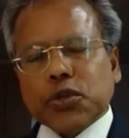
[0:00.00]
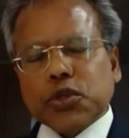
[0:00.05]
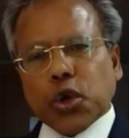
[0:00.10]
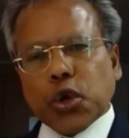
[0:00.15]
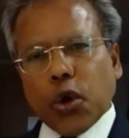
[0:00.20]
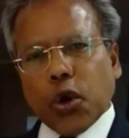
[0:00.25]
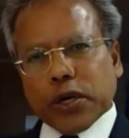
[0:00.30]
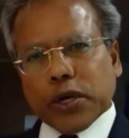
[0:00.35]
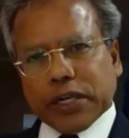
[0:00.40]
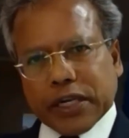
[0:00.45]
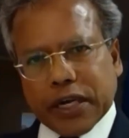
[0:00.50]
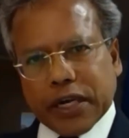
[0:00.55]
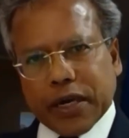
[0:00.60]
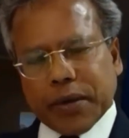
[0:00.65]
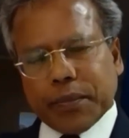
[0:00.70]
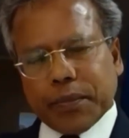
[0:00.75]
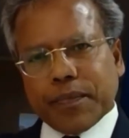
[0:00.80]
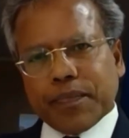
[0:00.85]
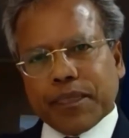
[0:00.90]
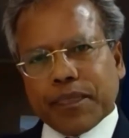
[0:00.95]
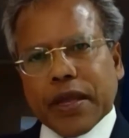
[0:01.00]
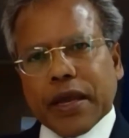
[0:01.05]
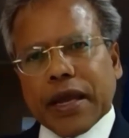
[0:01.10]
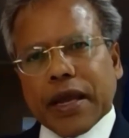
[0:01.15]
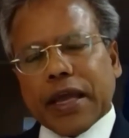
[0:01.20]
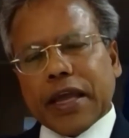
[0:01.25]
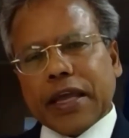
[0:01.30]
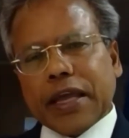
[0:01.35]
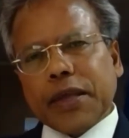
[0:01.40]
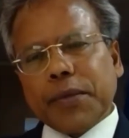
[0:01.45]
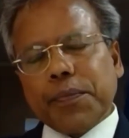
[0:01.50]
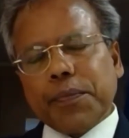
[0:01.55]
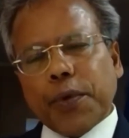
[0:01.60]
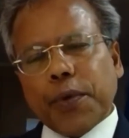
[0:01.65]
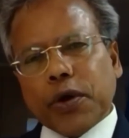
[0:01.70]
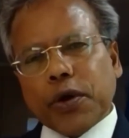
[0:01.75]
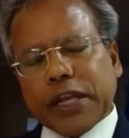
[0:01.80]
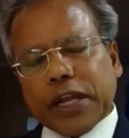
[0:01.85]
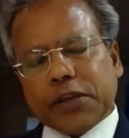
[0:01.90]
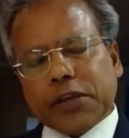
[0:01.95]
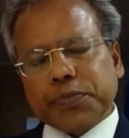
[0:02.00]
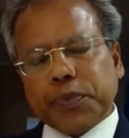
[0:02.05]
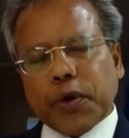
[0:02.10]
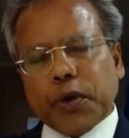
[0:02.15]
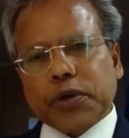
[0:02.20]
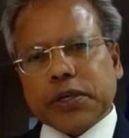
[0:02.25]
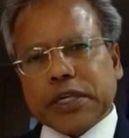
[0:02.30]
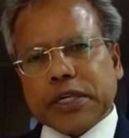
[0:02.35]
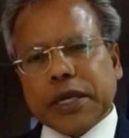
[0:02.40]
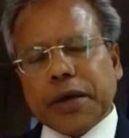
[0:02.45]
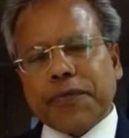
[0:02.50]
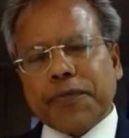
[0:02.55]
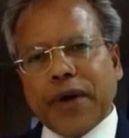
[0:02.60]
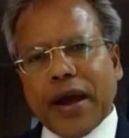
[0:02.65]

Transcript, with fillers: the short-term import export uh,